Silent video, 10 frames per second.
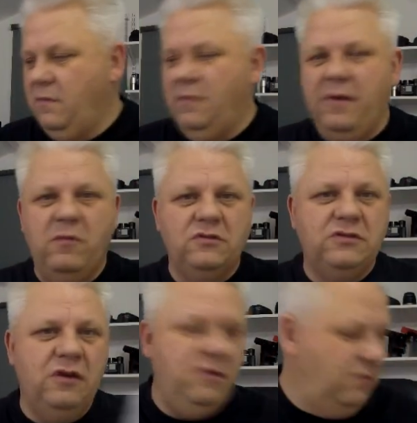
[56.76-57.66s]
about what to
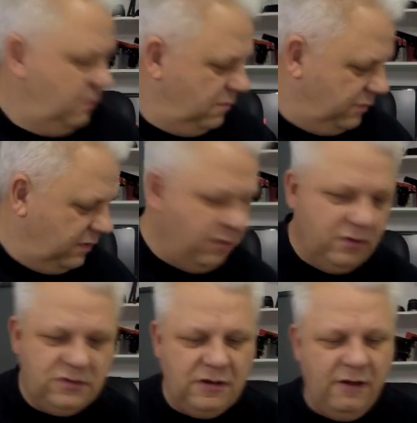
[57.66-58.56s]
do. A bit of
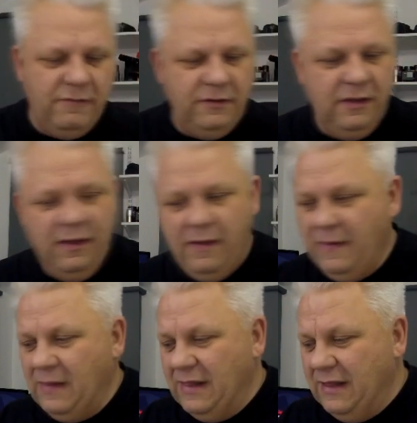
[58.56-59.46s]
polystyrene.
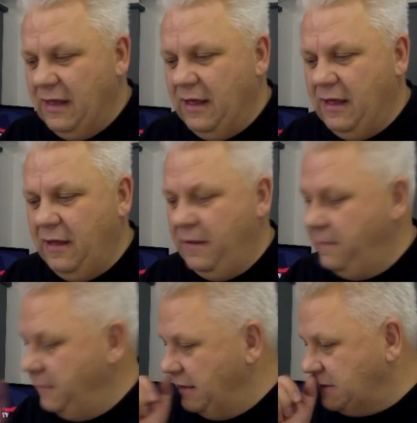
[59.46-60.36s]

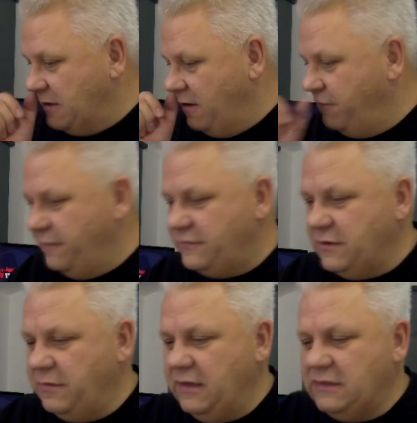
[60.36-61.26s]
Let's start off with
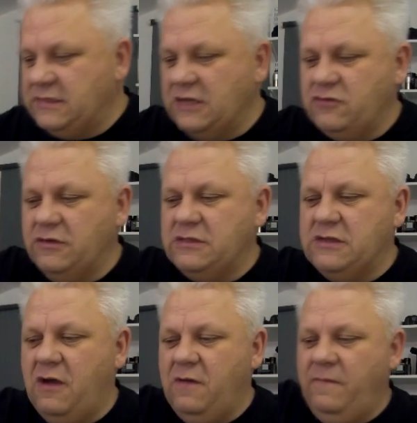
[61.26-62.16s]
some of the accessories.
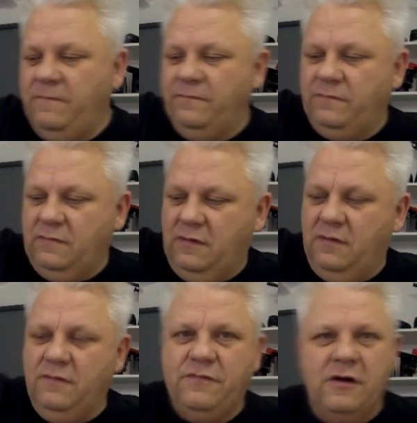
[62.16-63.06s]
So
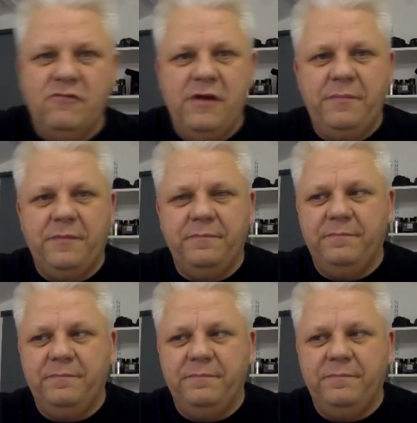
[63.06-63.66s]
front grip.